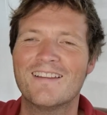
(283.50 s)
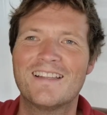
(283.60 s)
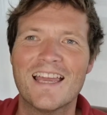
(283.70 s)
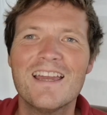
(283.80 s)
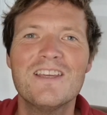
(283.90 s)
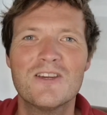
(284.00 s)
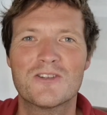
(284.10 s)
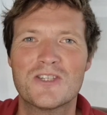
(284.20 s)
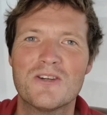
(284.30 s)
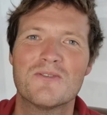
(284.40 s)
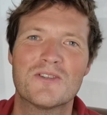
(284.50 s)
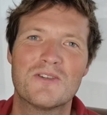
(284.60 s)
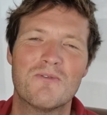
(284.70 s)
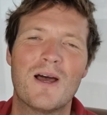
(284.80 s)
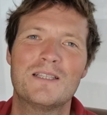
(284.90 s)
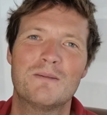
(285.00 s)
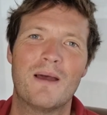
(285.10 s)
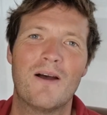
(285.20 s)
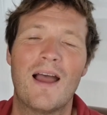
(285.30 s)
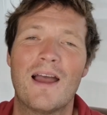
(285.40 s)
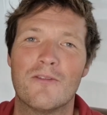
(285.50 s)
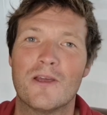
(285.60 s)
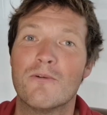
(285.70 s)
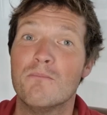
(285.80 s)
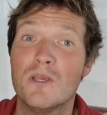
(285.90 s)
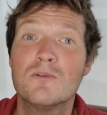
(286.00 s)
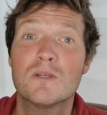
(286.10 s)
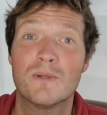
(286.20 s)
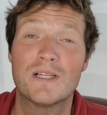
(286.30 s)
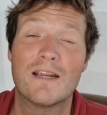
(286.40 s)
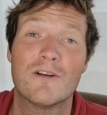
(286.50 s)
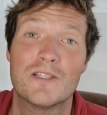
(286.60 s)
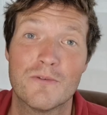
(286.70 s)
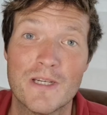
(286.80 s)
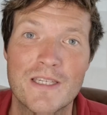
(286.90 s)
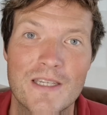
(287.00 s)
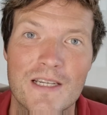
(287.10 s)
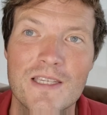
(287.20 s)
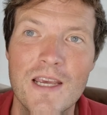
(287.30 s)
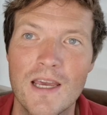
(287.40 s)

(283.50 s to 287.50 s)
getting your students to write about how their immutable characteristics